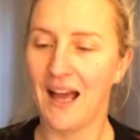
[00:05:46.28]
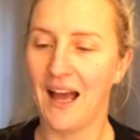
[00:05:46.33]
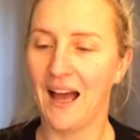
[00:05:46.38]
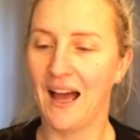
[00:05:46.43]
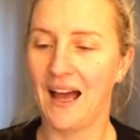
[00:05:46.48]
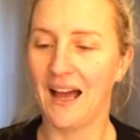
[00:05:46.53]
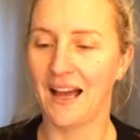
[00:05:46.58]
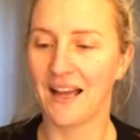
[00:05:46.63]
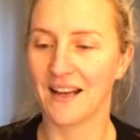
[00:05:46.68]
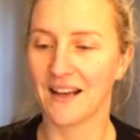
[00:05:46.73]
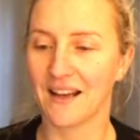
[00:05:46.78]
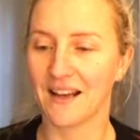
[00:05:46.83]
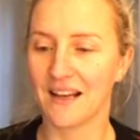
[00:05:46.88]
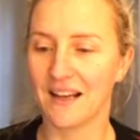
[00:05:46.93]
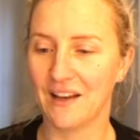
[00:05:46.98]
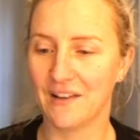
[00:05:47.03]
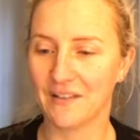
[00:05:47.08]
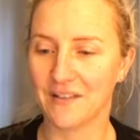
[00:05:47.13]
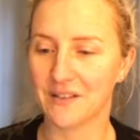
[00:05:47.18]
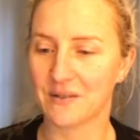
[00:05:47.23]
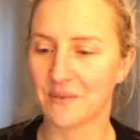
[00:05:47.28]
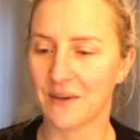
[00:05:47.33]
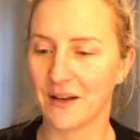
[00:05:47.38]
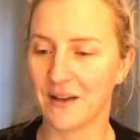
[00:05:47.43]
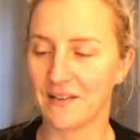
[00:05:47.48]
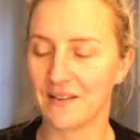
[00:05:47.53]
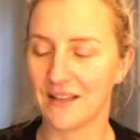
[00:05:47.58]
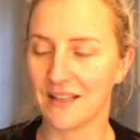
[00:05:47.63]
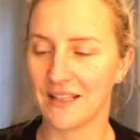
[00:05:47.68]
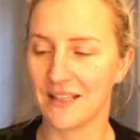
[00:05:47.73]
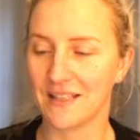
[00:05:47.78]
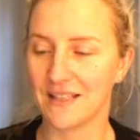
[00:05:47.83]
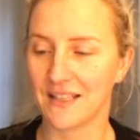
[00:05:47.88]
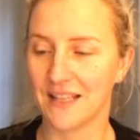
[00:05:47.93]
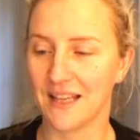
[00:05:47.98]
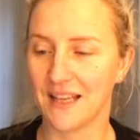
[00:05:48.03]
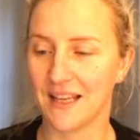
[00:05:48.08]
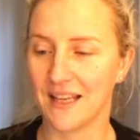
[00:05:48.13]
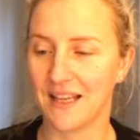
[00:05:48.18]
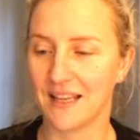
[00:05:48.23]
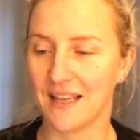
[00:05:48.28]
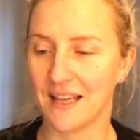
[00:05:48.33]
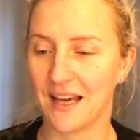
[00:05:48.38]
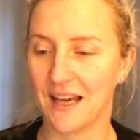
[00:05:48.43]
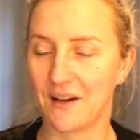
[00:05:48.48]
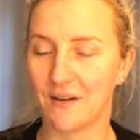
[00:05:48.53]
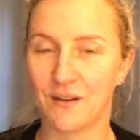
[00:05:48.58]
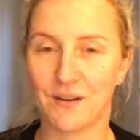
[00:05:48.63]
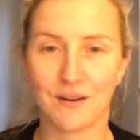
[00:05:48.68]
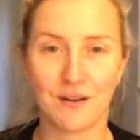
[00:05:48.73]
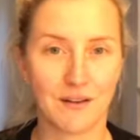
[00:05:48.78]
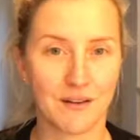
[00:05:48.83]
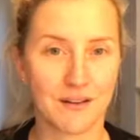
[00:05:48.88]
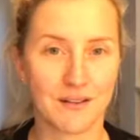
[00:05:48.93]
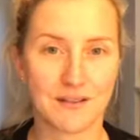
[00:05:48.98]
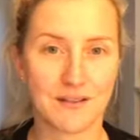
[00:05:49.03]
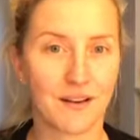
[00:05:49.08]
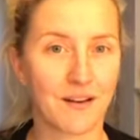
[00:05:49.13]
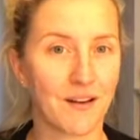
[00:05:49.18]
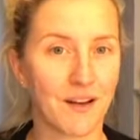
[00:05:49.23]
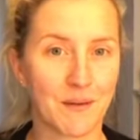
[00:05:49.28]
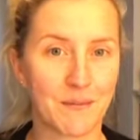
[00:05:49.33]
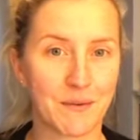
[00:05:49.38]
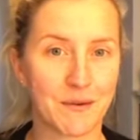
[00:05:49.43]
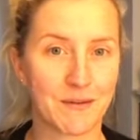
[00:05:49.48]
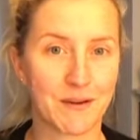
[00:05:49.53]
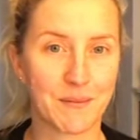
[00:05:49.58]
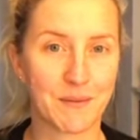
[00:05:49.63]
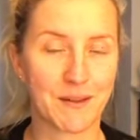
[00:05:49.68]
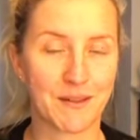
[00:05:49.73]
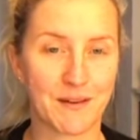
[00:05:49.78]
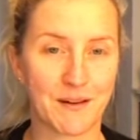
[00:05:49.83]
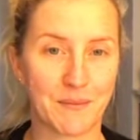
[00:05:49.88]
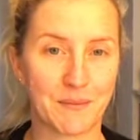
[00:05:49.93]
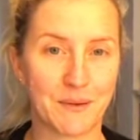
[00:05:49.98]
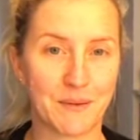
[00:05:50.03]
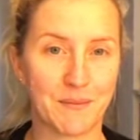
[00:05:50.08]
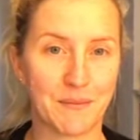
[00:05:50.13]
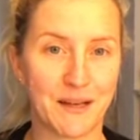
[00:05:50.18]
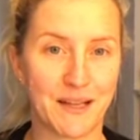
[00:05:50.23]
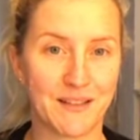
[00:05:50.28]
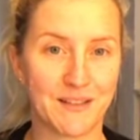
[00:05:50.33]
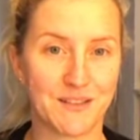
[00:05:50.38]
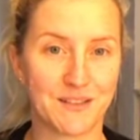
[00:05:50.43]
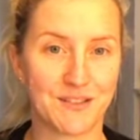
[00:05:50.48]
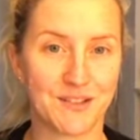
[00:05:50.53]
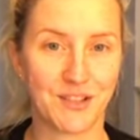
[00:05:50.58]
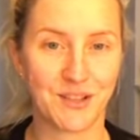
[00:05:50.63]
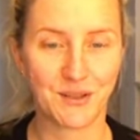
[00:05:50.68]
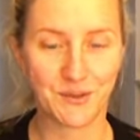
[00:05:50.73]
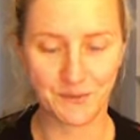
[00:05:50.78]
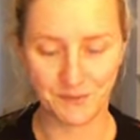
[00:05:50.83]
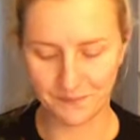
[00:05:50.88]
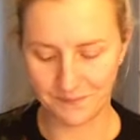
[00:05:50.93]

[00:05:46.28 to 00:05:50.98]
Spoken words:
And I love as well that it's in our nighttime aromatherapy blend too.